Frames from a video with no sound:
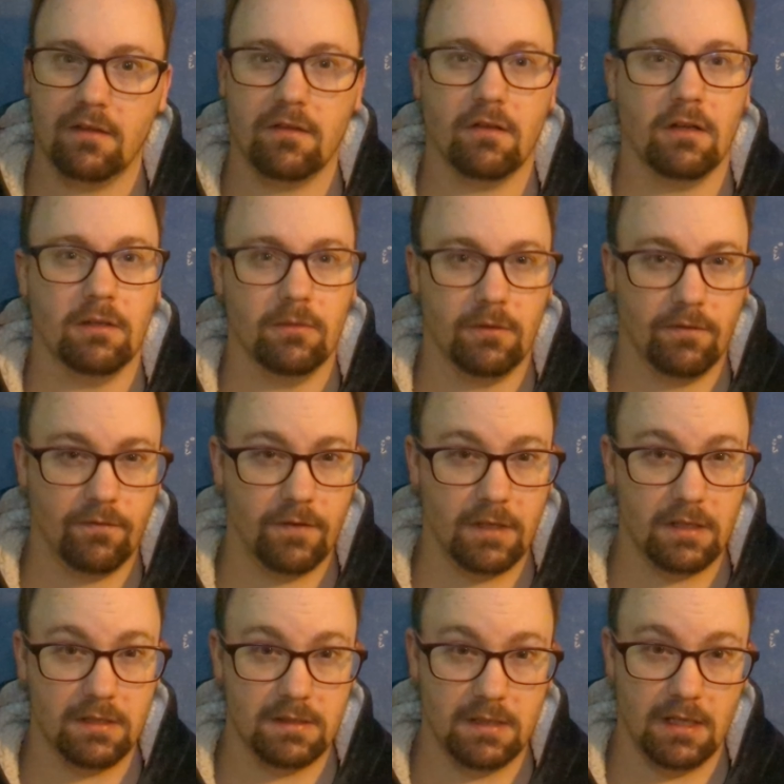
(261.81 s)
thought it would
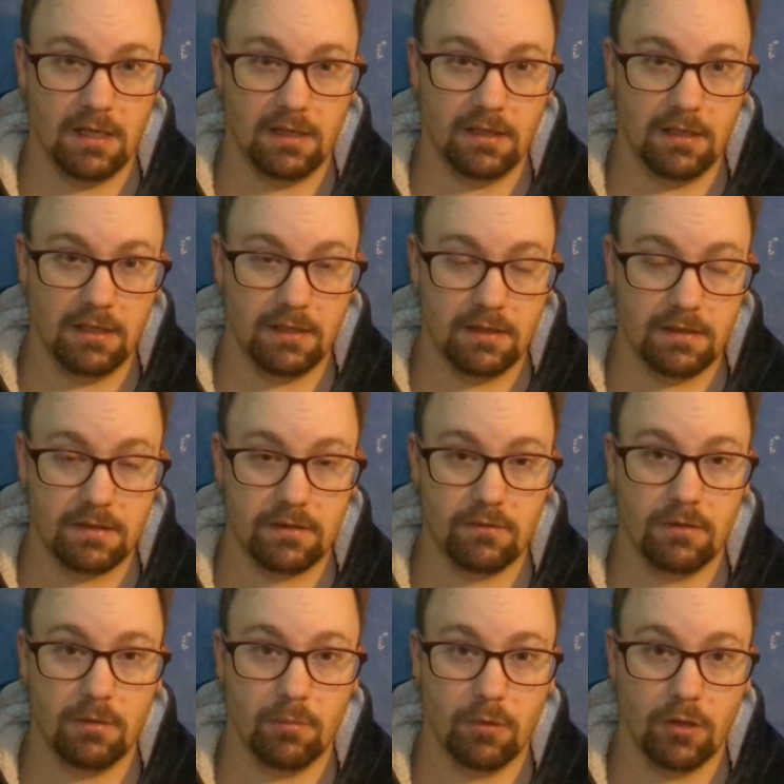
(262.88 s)
fit his alien, so
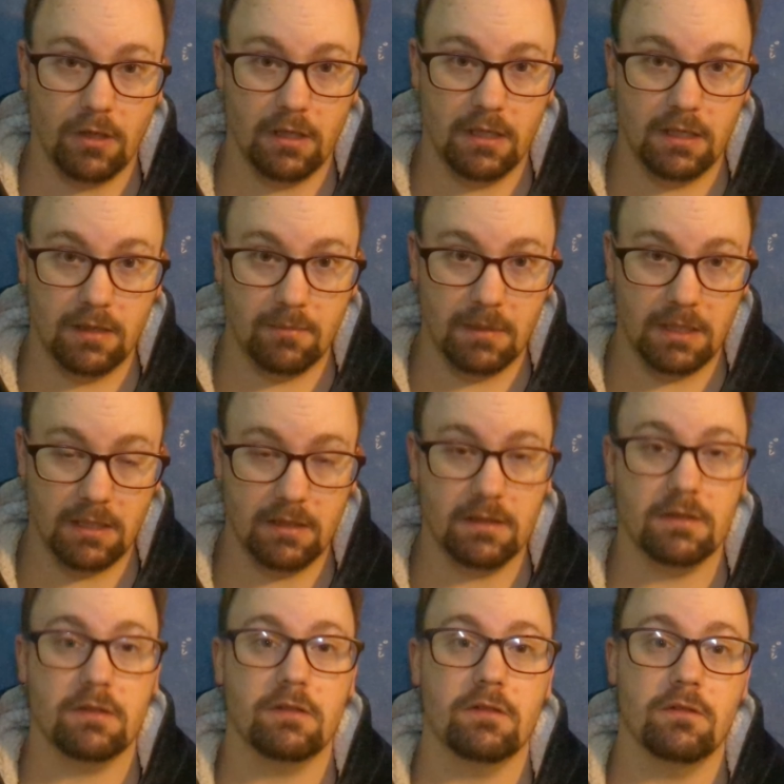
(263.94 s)
he brought him
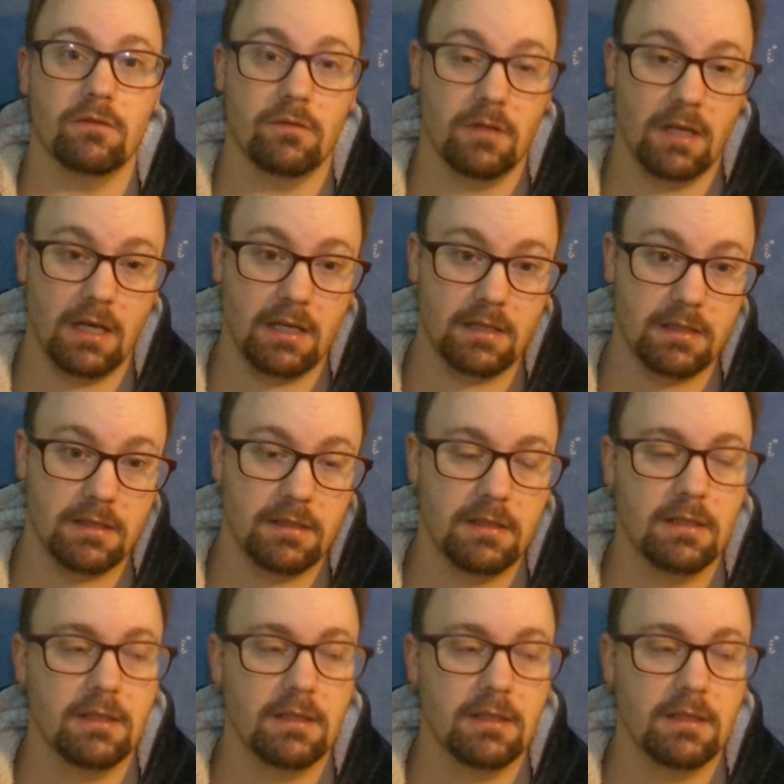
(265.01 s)
in to do that.